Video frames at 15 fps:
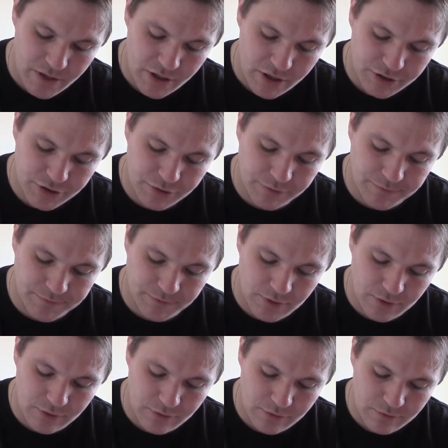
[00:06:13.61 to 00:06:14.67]
Shoot of
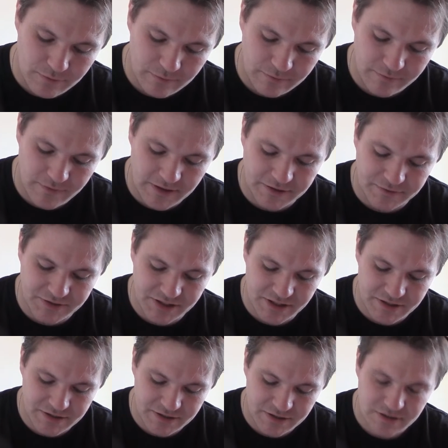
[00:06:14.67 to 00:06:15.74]
4, fight of
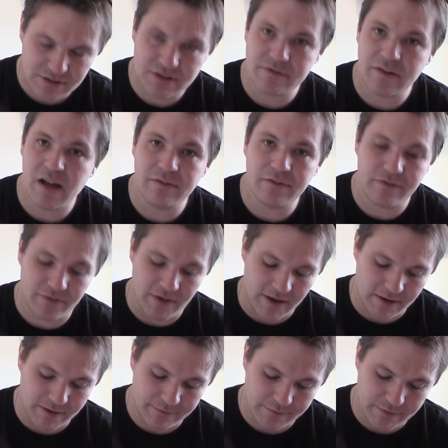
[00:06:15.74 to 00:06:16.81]
6, survive
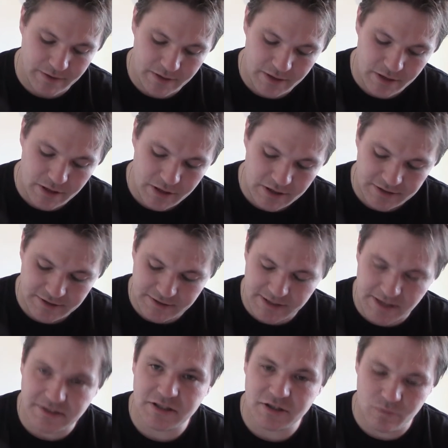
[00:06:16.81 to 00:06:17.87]
5.
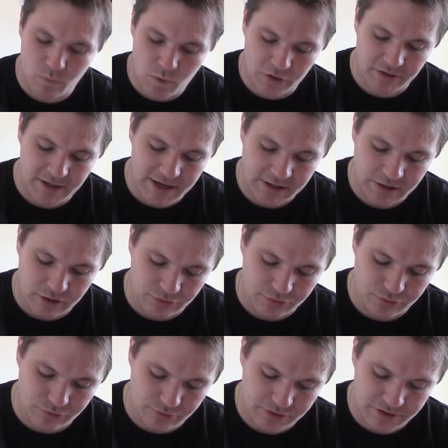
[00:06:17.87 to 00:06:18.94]
Tactician 1 and
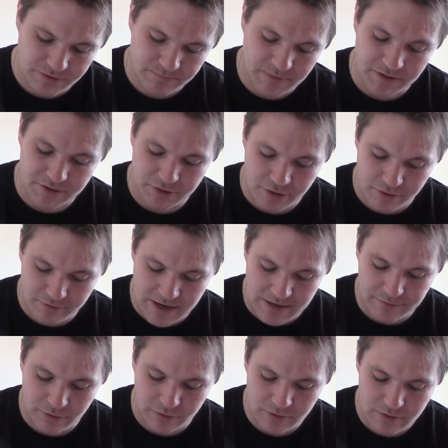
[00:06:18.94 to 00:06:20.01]
Construct. Has no
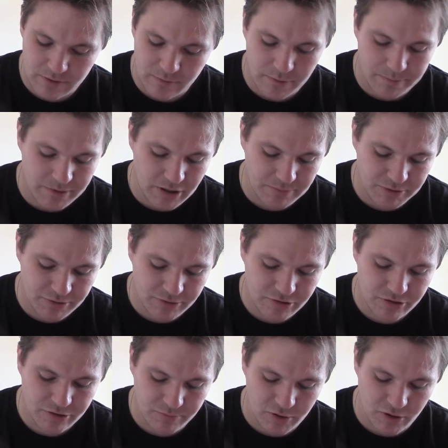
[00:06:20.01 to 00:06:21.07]
rifle. Weapon options:
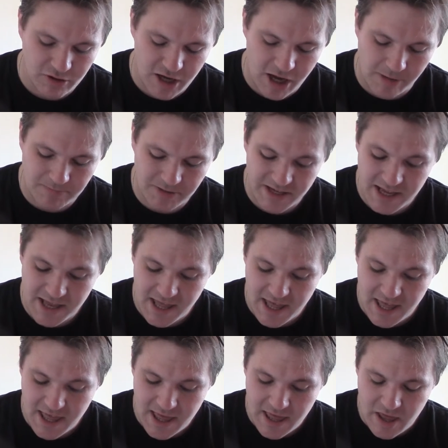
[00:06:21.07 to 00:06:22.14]
Small Arms.
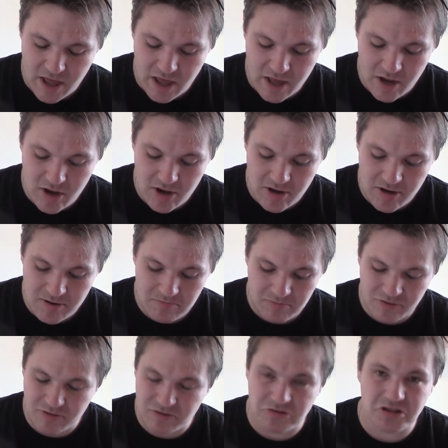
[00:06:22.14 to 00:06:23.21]

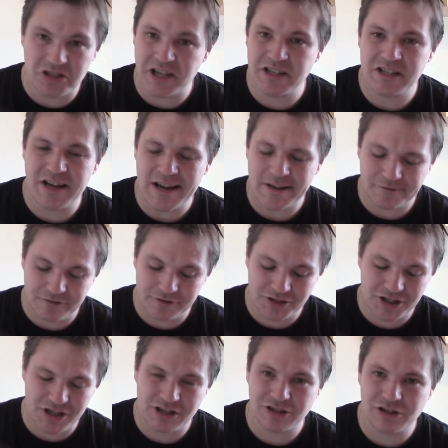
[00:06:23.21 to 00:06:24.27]
Could change it out for a
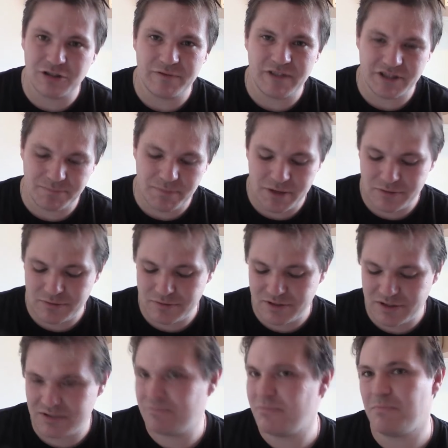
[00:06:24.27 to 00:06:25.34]
Charge Glove, I
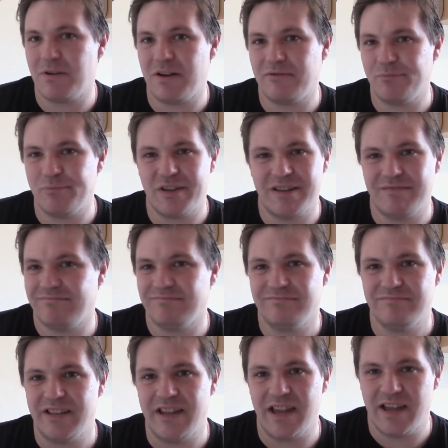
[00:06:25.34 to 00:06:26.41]
suppose, but apart from that,
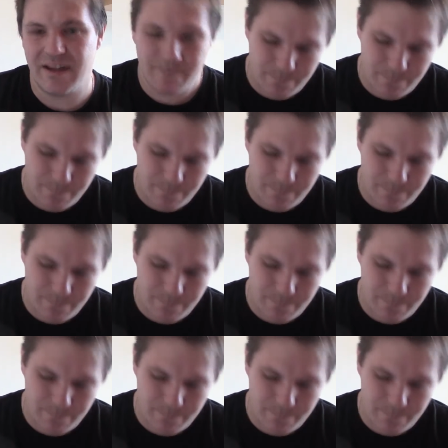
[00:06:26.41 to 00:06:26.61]
nah.